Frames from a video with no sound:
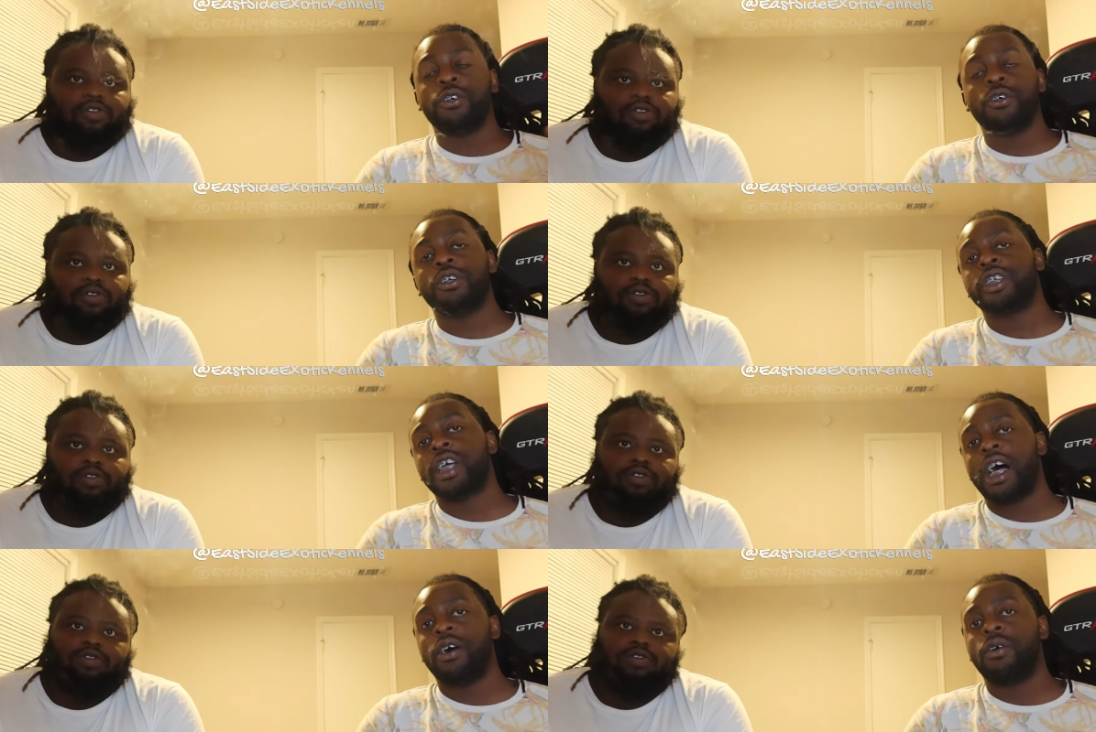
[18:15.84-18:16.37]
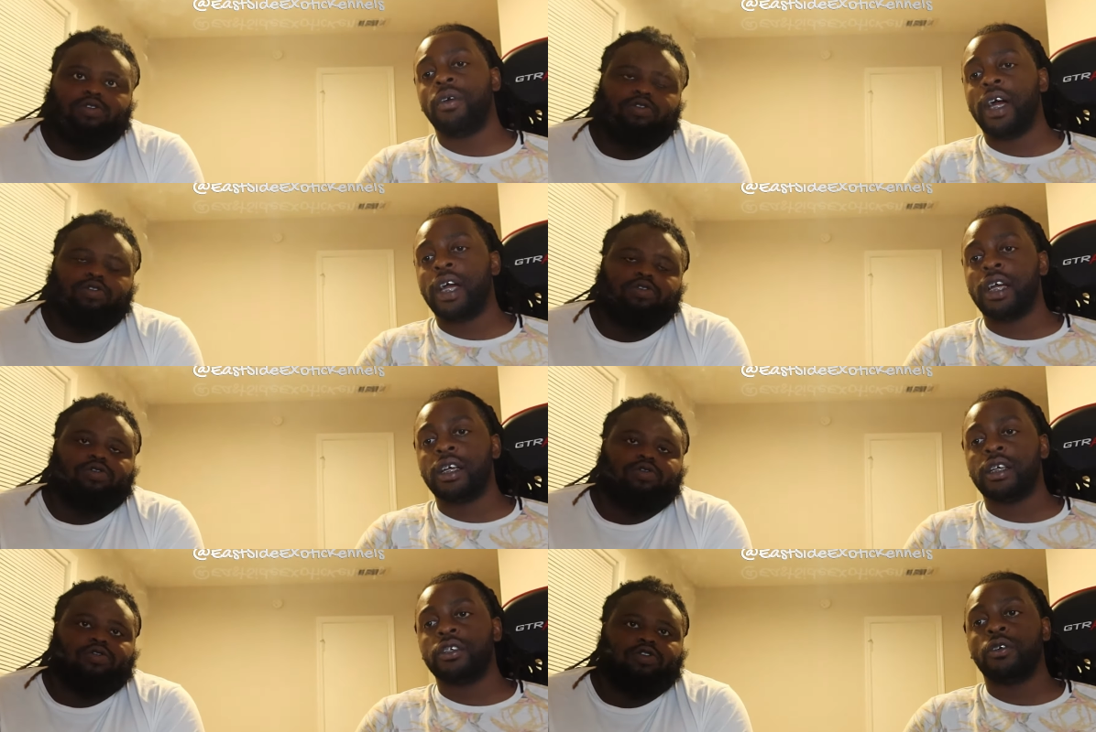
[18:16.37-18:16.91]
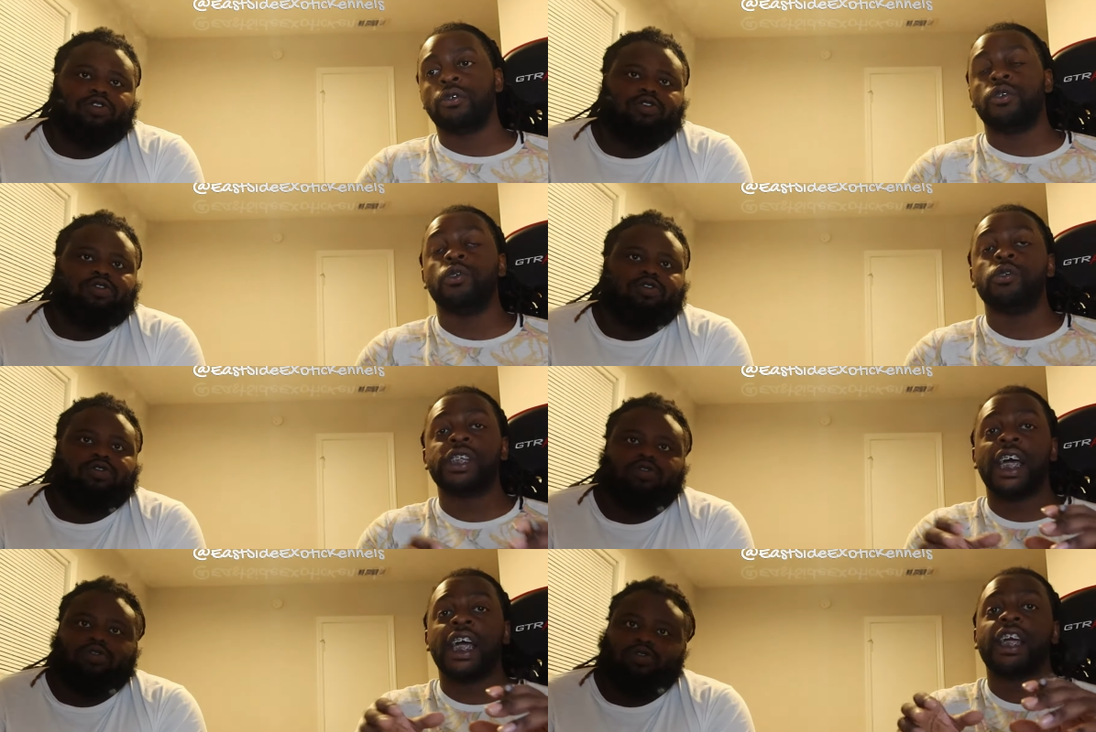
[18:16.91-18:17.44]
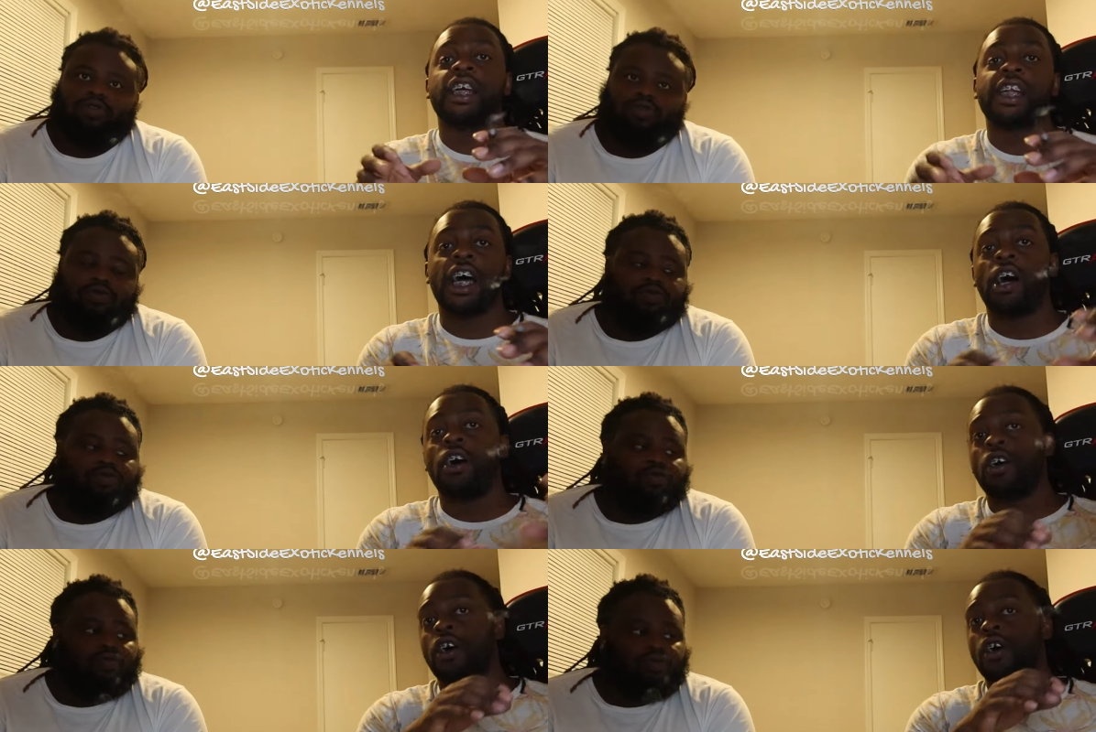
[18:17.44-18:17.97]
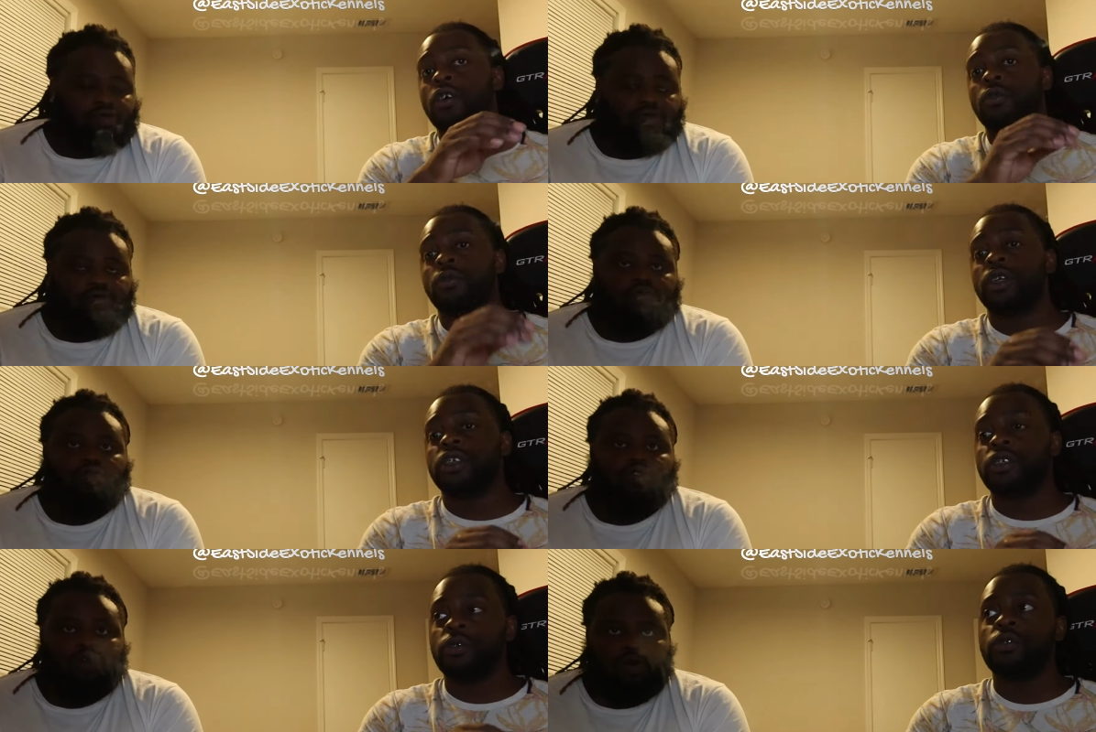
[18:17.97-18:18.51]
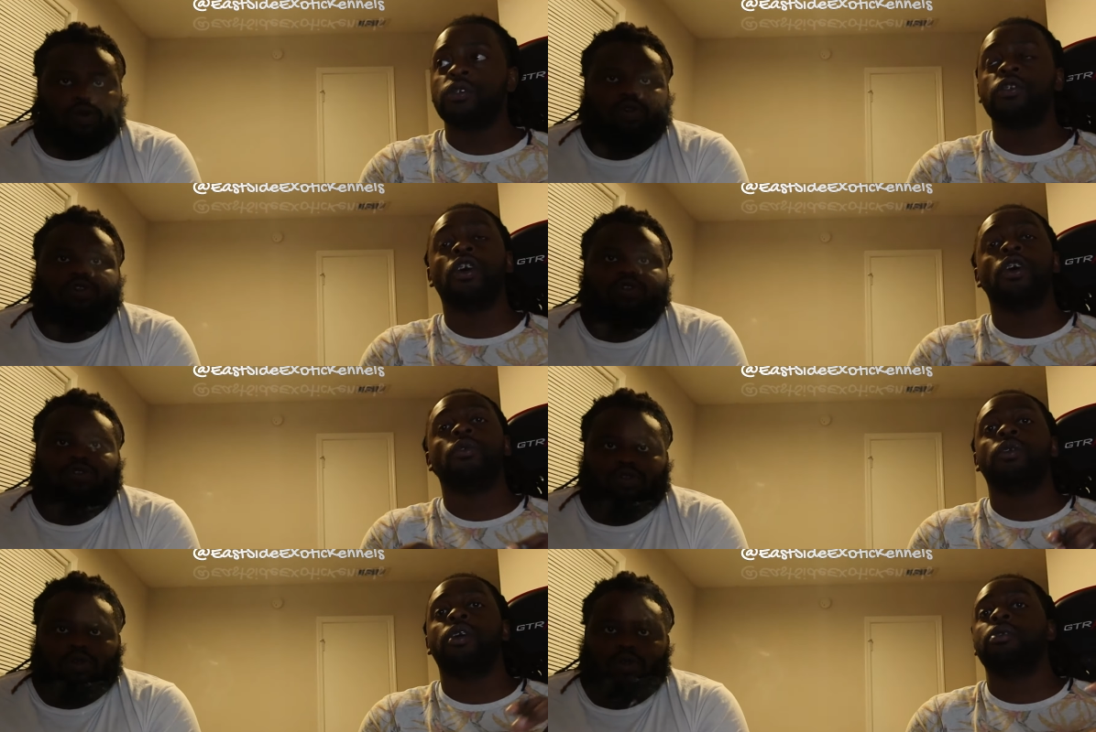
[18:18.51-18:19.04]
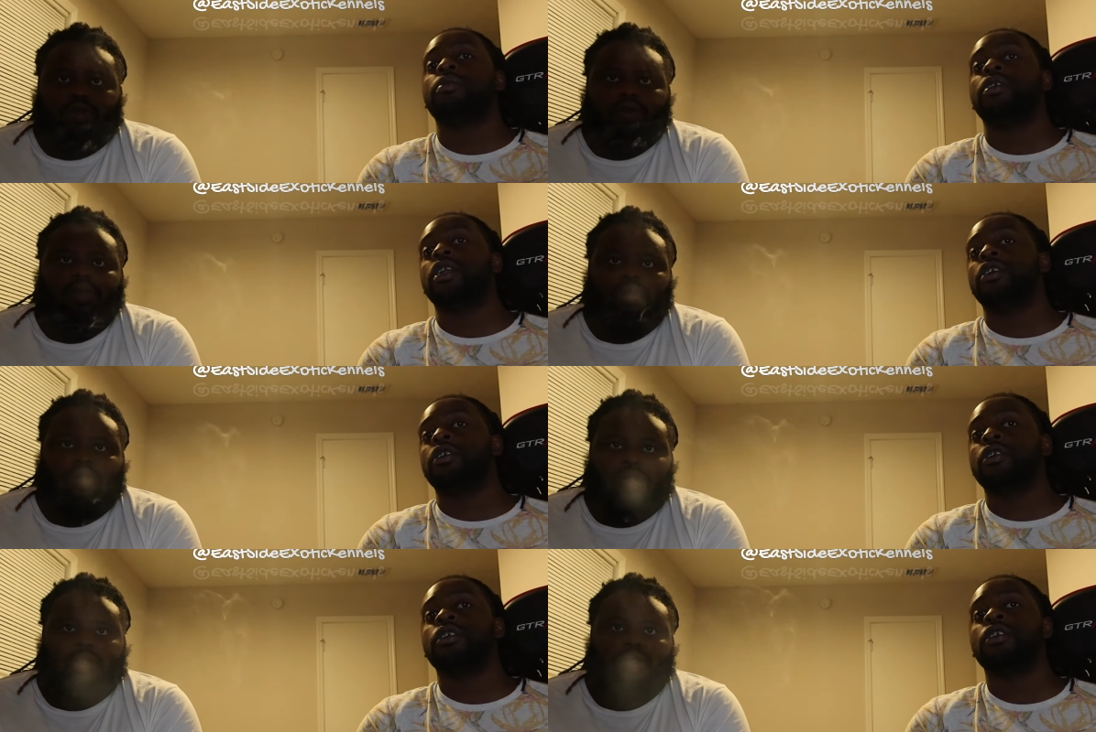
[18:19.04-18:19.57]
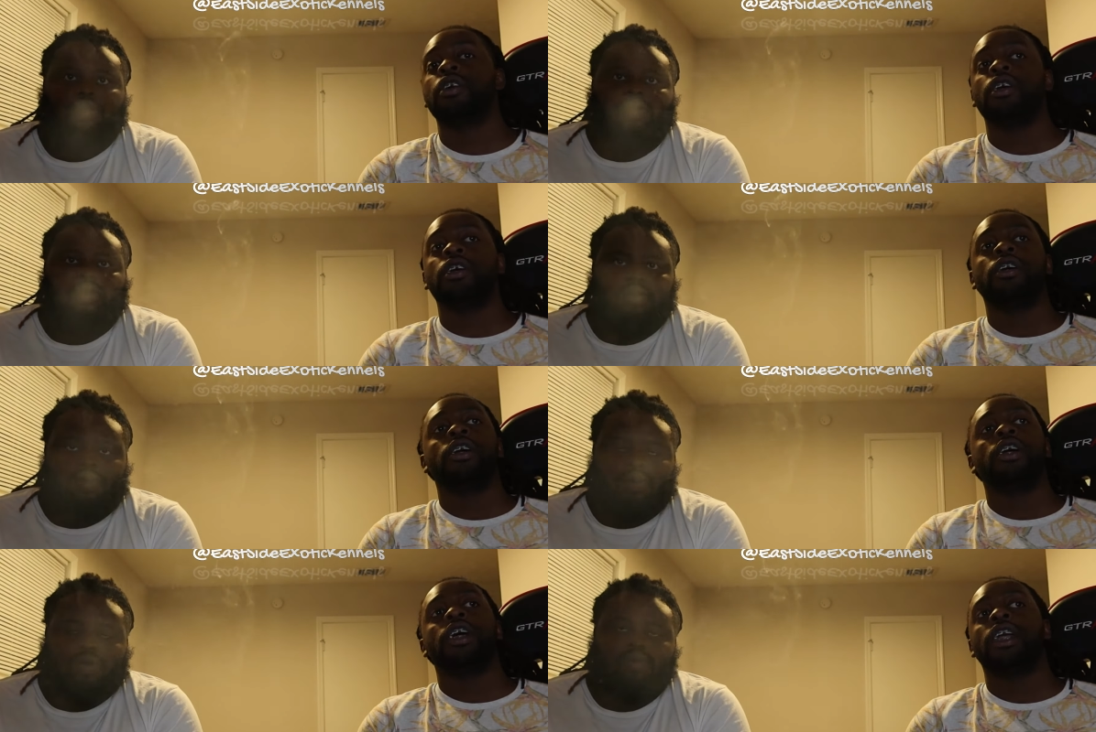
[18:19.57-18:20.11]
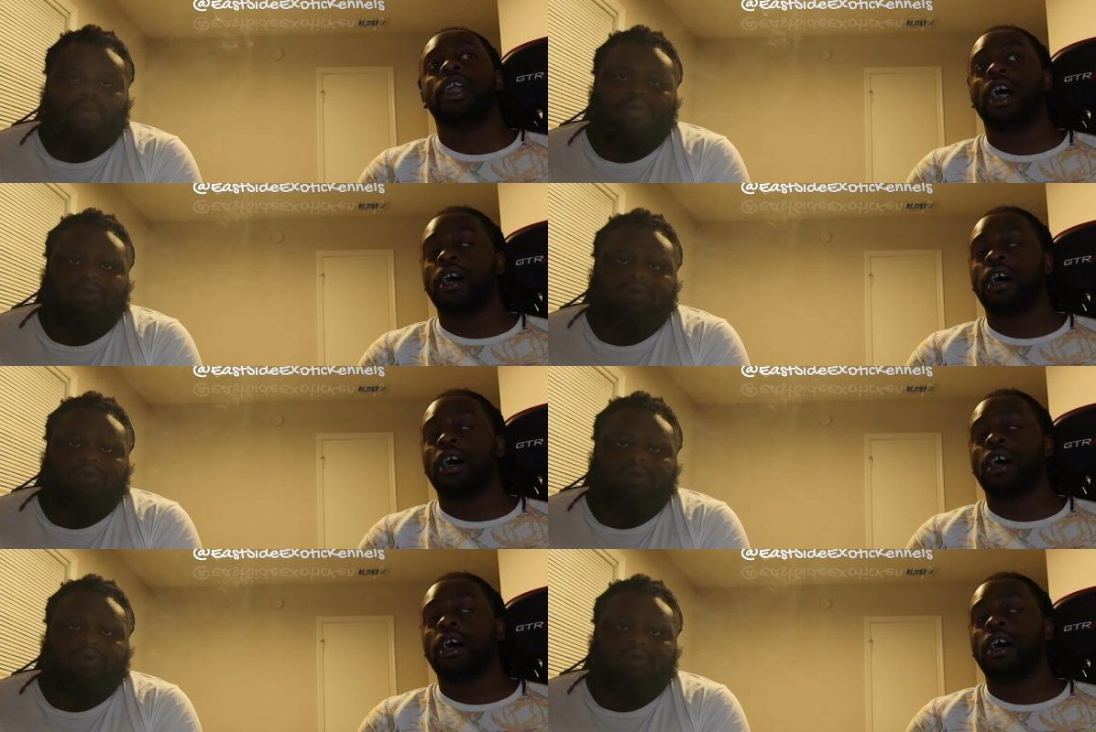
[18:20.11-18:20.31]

Speaker 1: yours outright. So you taking the dog home with you, you gonna wet the litter and